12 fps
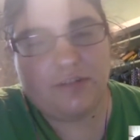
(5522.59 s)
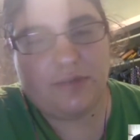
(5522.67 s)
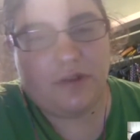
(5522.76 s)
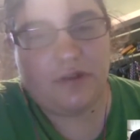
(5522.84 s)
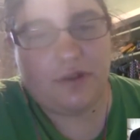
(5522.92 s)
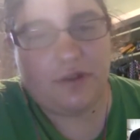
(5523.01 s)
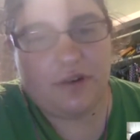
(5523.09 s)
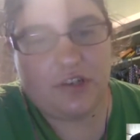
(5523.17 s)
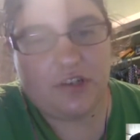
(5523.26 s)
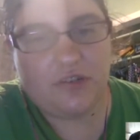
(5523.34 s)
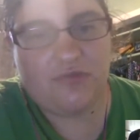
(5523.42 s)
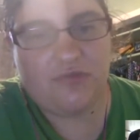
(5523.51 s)
but you can
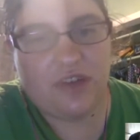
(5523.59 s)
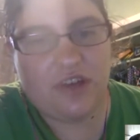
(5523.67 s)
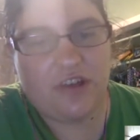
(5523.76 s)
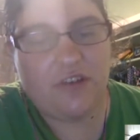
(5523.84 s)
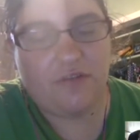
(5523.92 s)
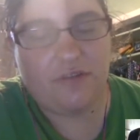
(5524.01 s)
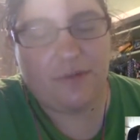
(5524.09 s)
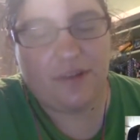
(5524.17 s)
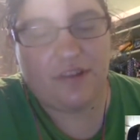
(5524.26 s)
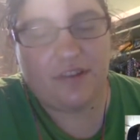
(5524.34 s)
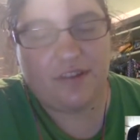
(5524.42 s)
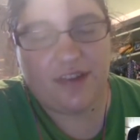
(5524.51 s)
just feel from
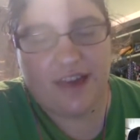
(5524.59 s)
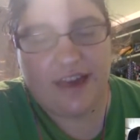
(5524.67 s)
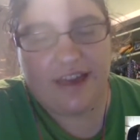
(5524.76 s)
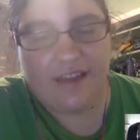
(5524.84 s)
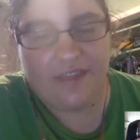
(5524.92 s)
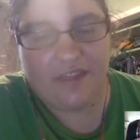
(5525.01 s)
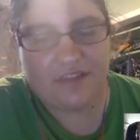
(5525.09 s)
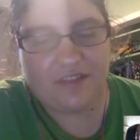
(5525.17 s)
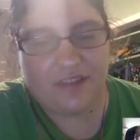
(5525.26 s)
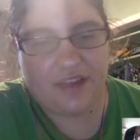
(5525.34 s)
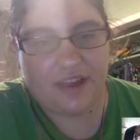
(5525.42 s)
inside this